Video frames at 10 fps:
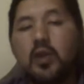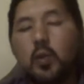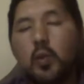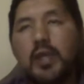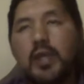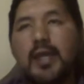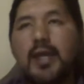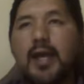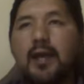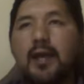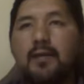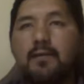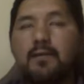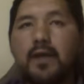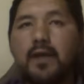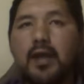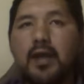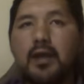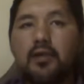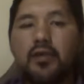We have
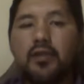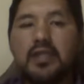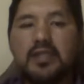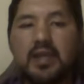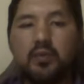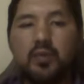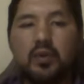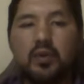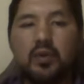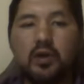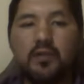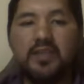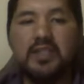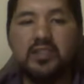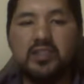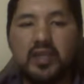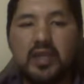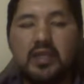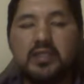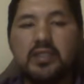a good example of this
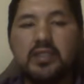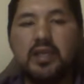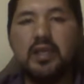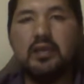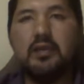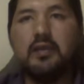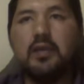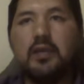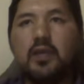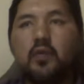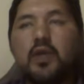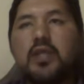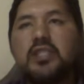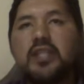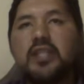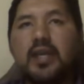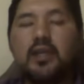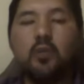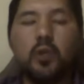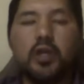challenge. If we check
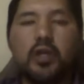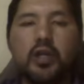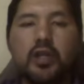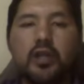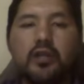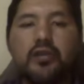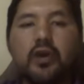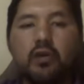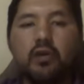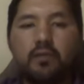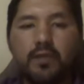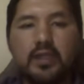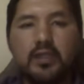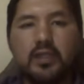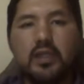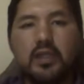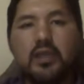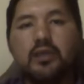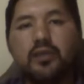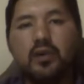the word dolphin,
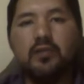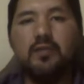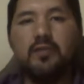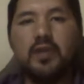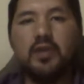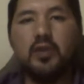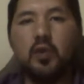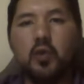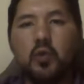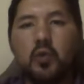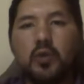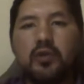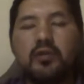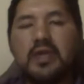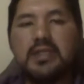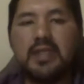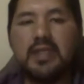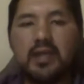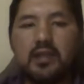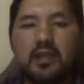dolphin, we don't know
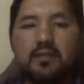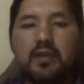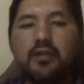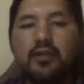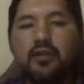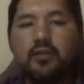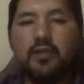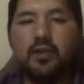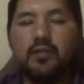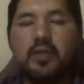exactly if a dolphin could be